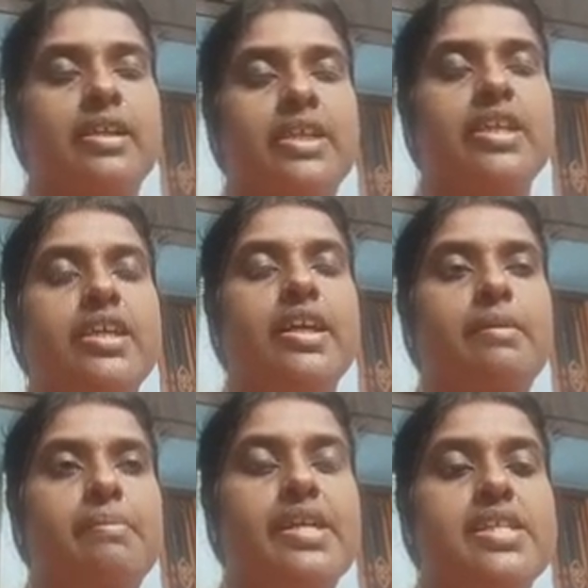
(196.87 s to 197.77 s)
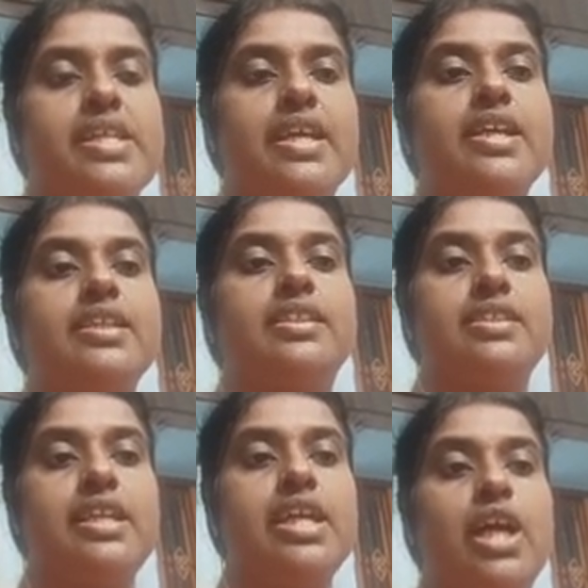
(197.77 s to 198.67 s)
I am passing a
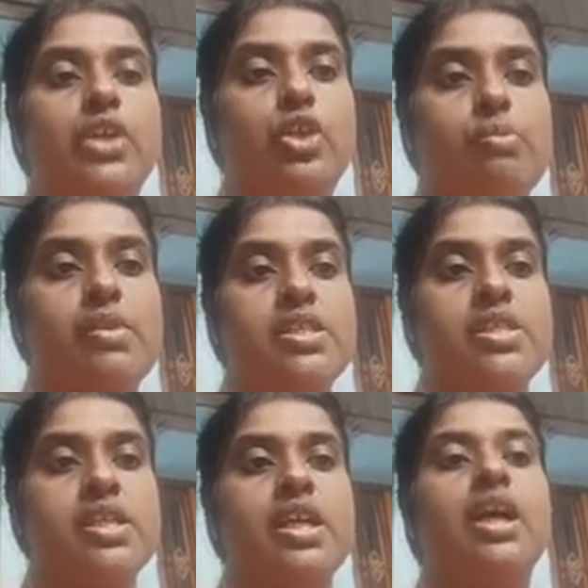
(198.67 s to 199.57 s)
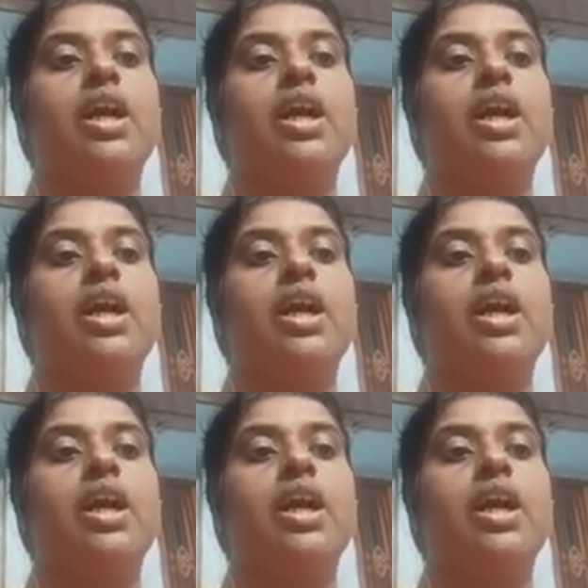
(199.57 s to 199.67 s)
3 arguments,